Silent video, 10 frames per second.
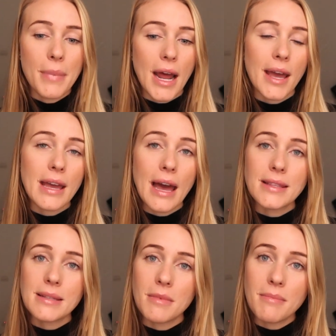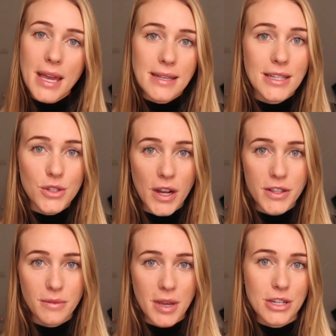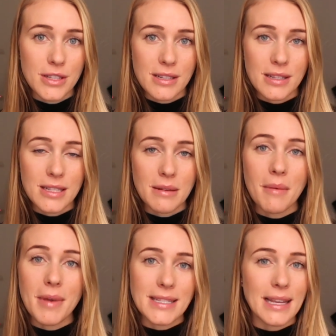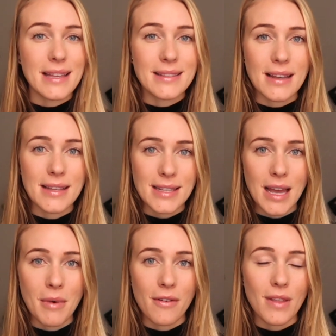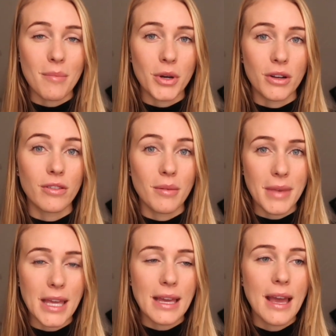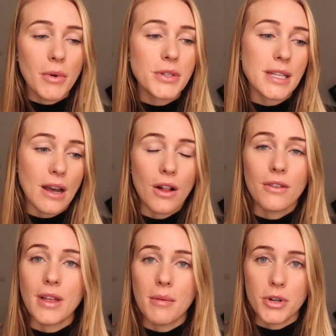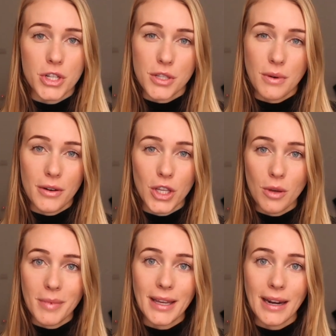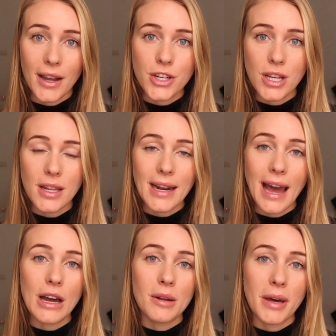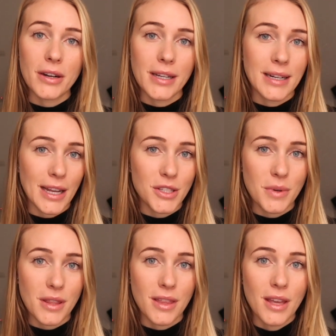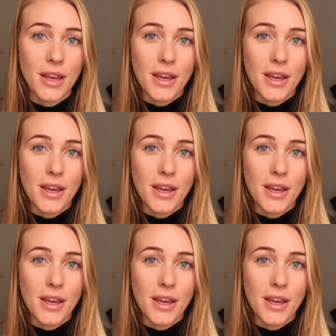But I had some amazing transformations and some amazing insights come out of that book for me. Mostly all of them were just around human connection and how to better connect with